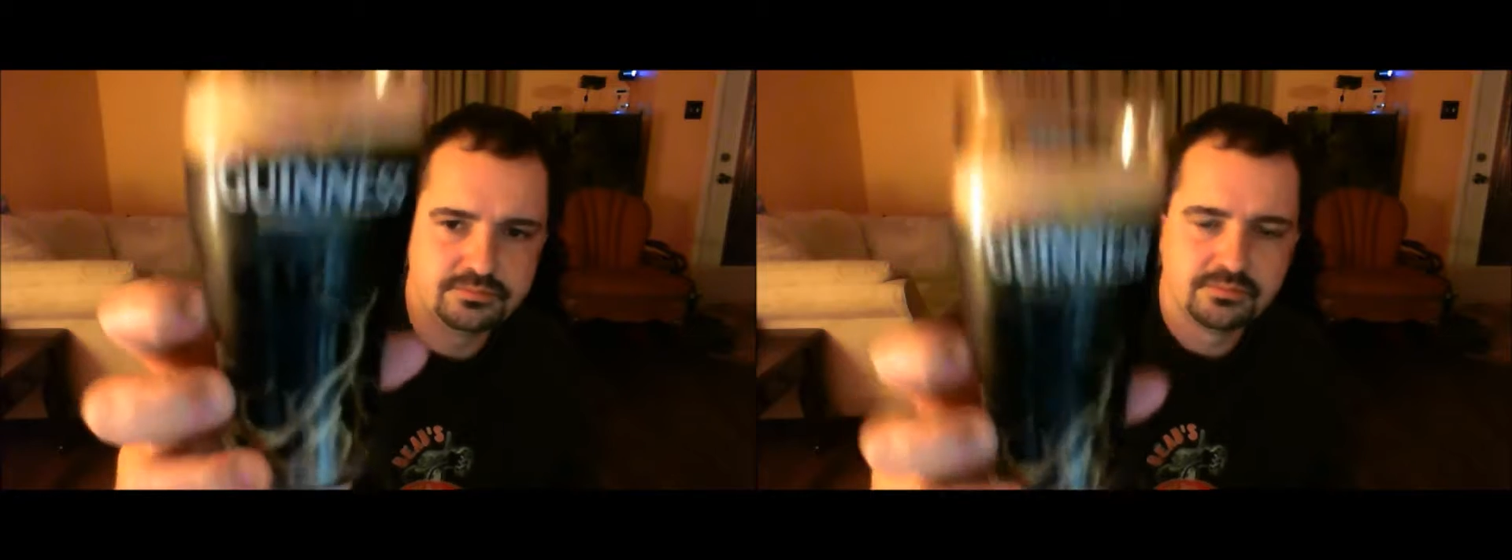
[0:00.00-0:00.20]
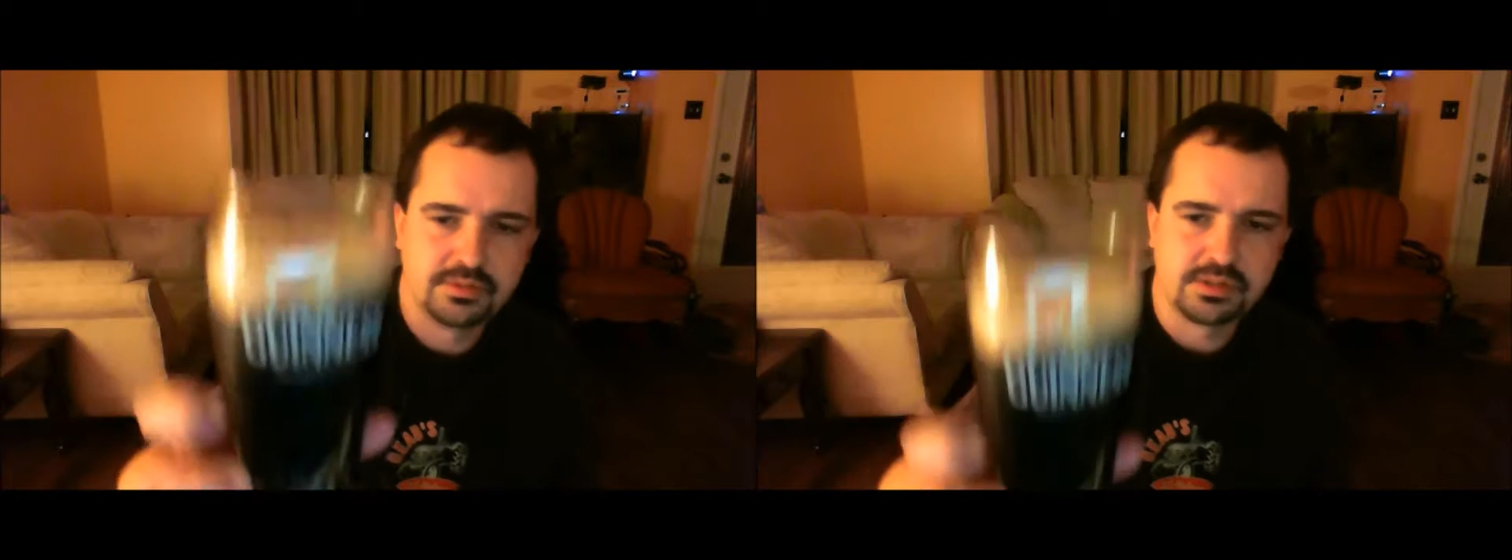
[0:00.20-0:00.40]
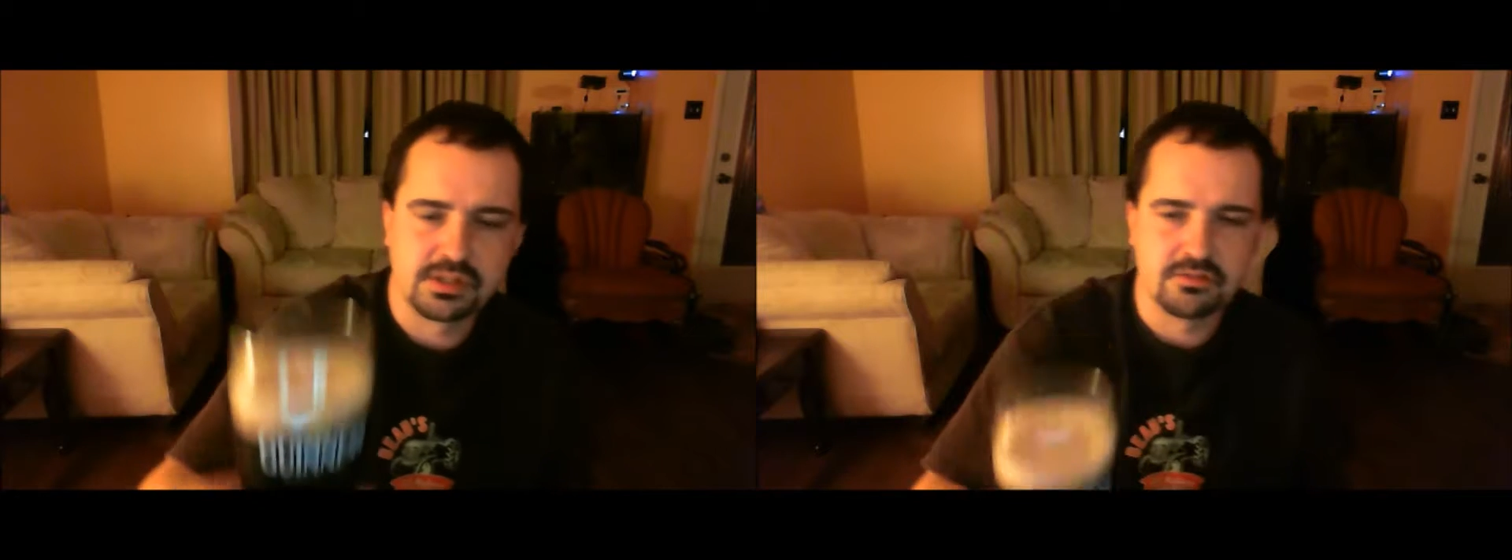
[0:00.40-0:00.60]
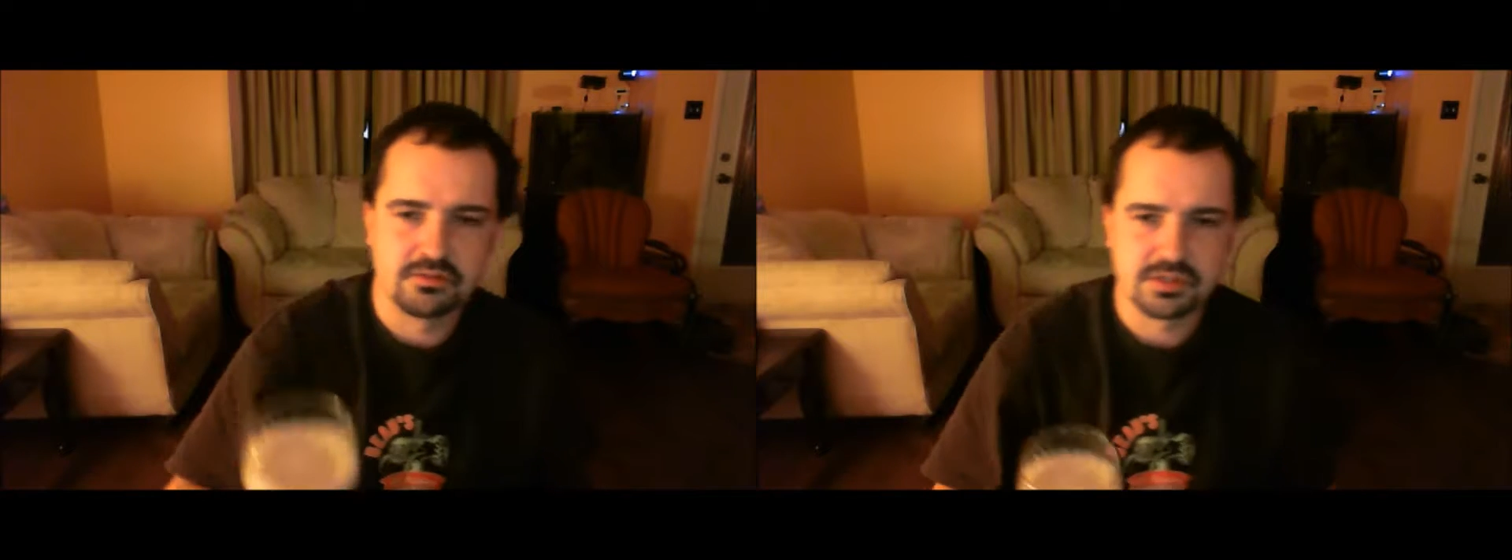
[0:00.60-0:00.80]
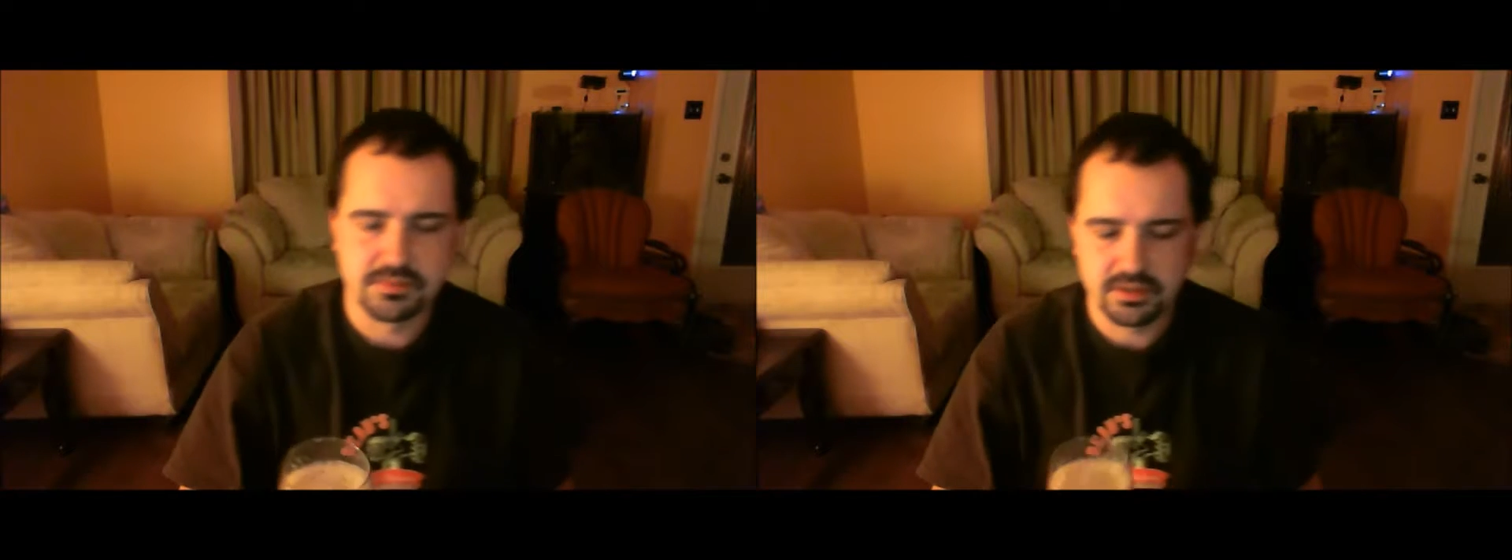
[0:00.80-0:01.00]
let's give her a
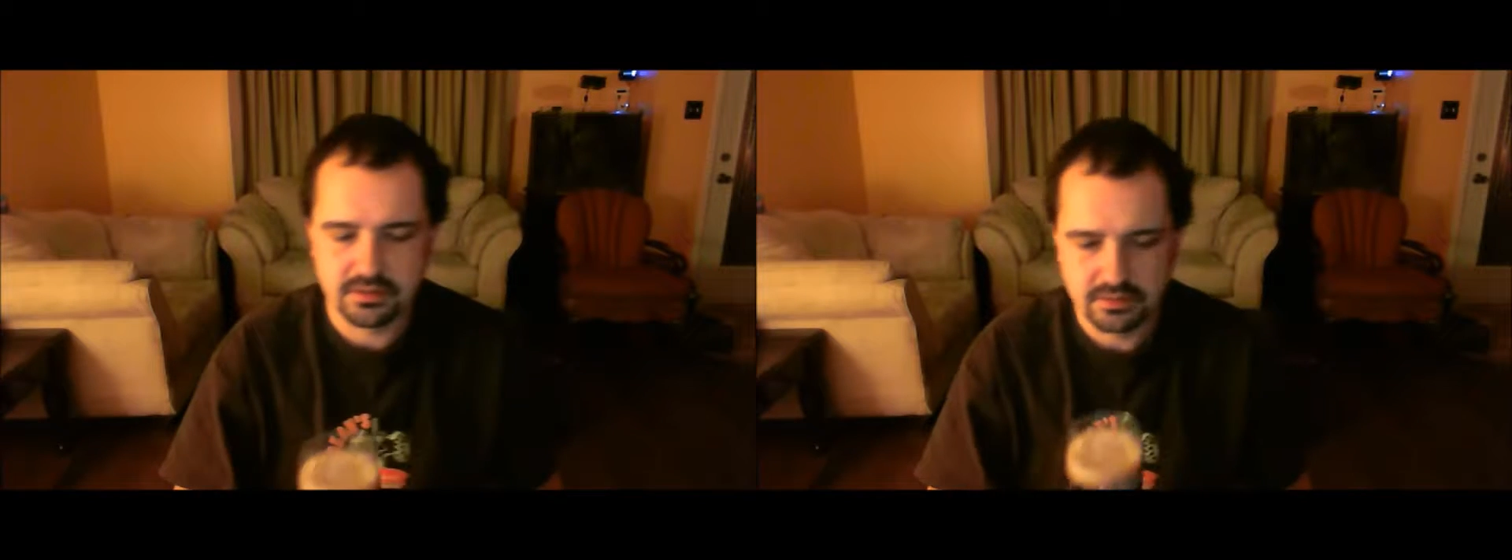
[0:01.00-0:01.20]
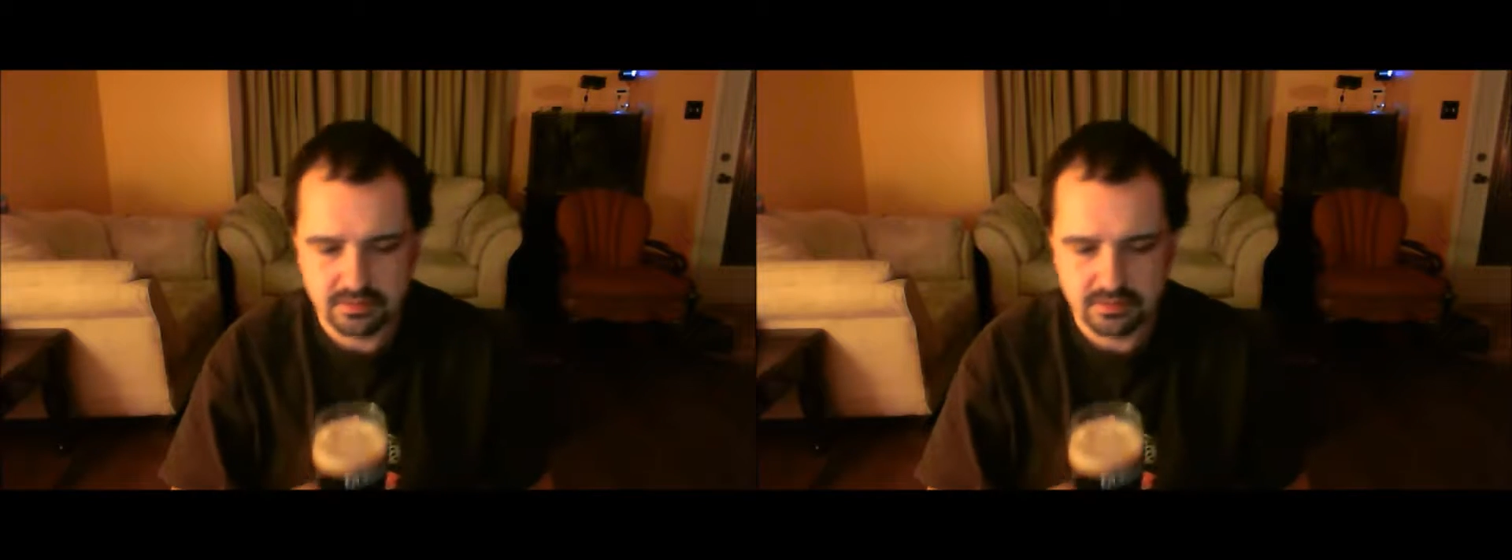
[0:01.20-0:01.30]
smell.